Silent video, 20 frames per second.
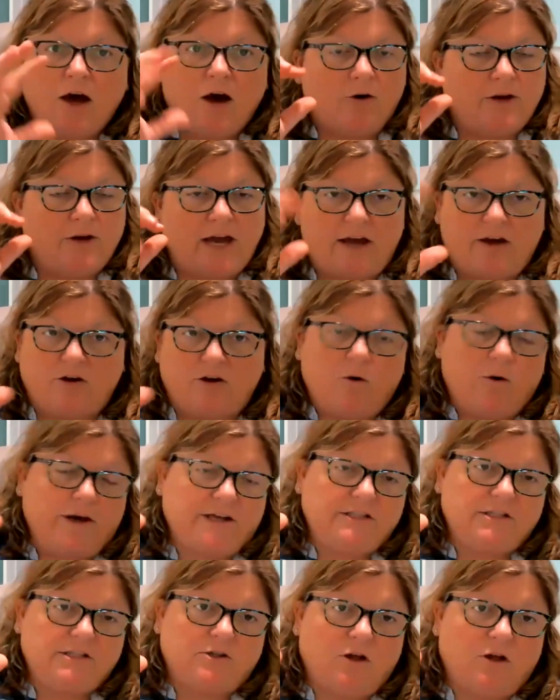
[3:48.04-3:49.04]
Okay,
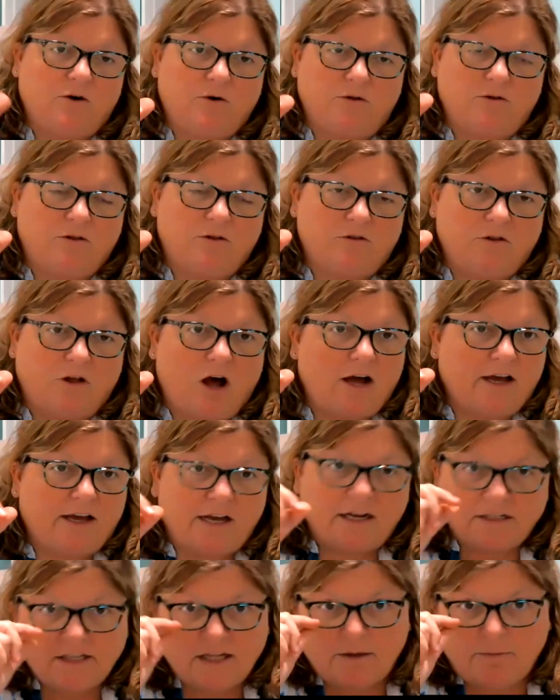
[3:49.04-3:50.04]
going to log
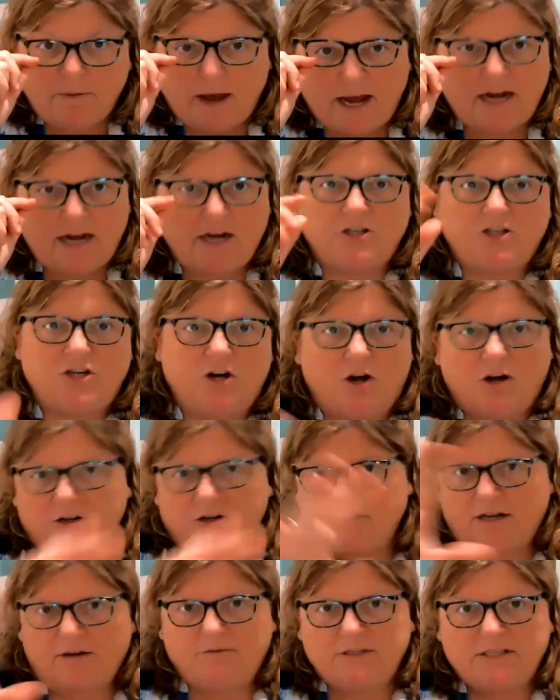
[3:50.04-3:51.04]
into the page, and
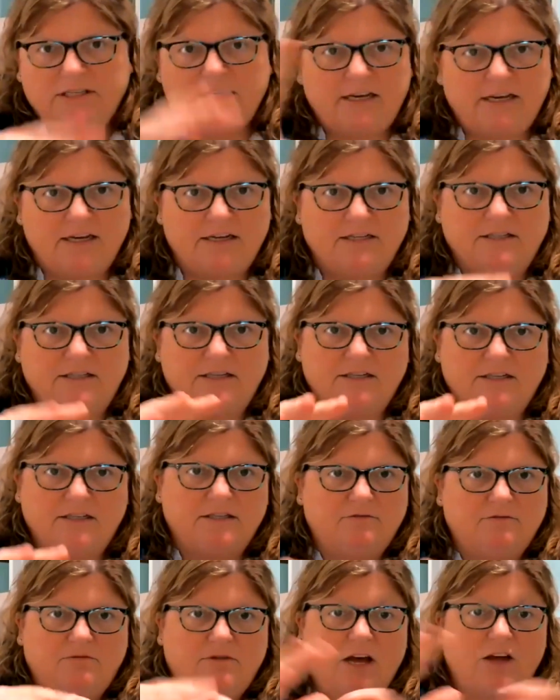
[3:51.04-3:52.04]
all I'm seeing is
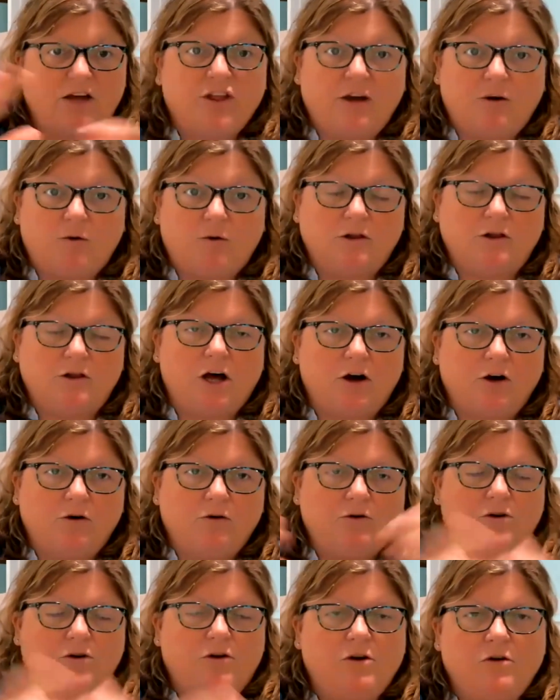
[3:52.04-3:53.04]
this, nothing will
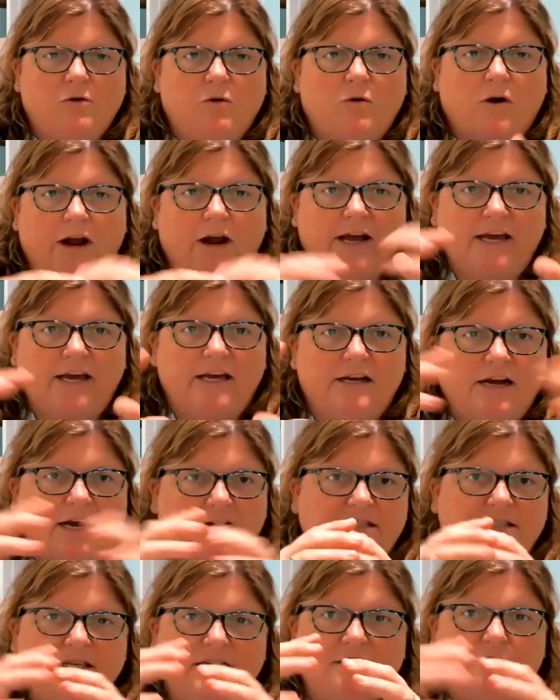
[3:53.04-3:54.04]
load, or I
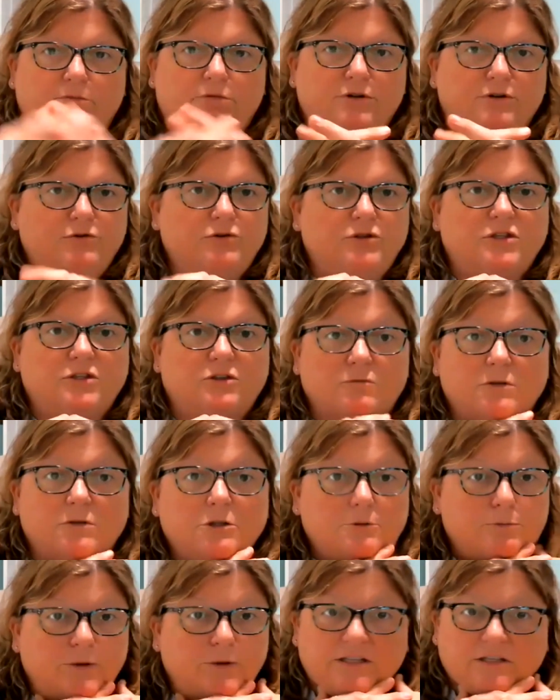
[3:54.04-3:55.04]
see the blue
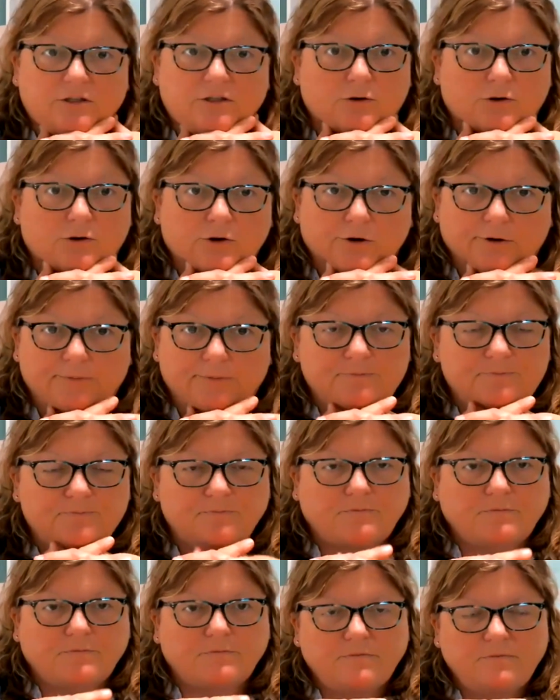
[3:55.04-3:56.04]
spin circle.
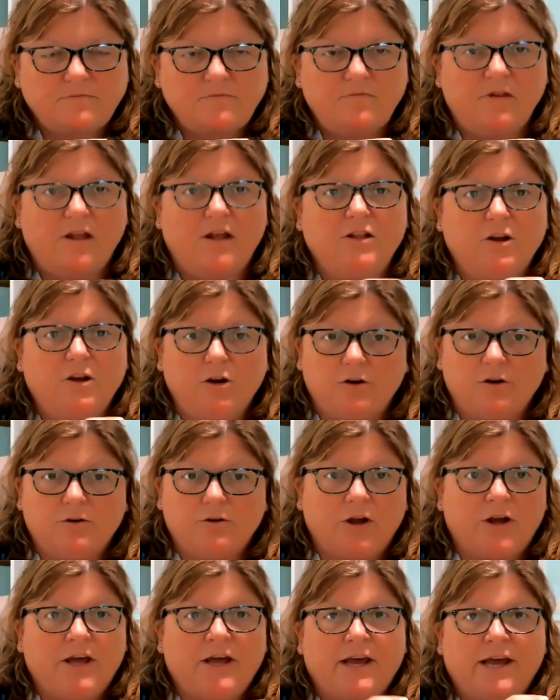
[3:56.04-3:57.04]

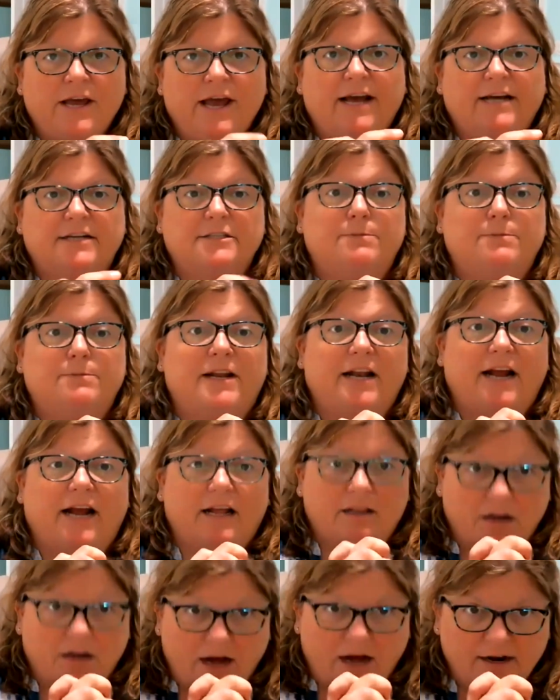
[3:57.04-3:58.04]
There has been a
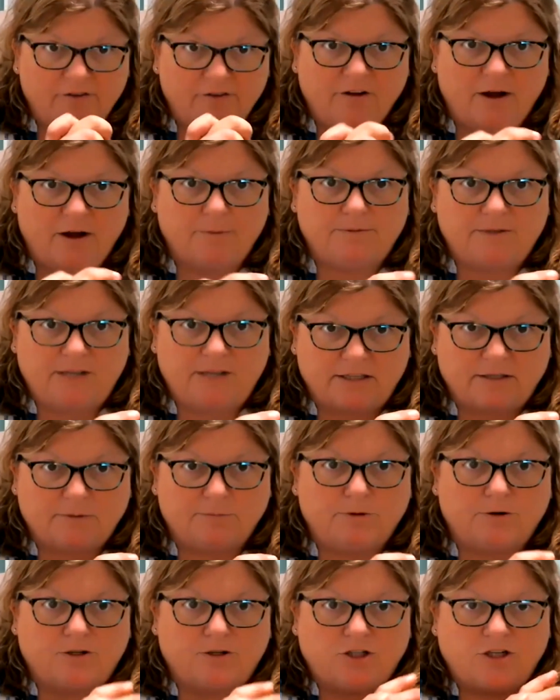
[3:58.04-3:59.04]
lot of updates
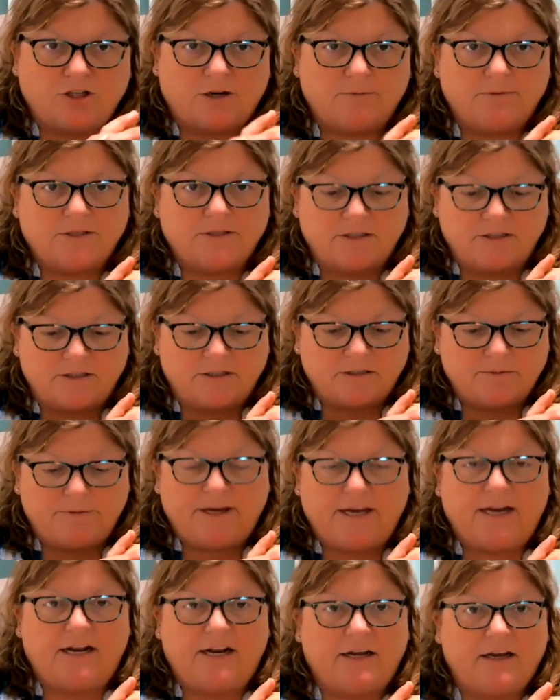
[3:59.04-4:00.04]
pushed up since the
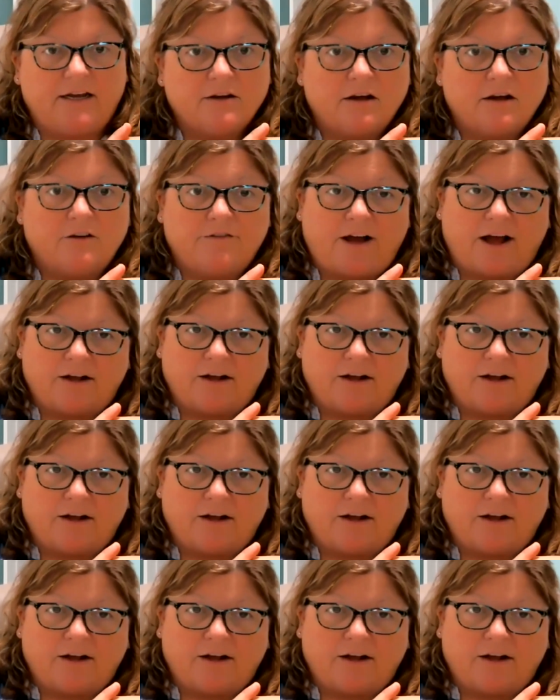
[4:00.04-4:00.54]
beginning of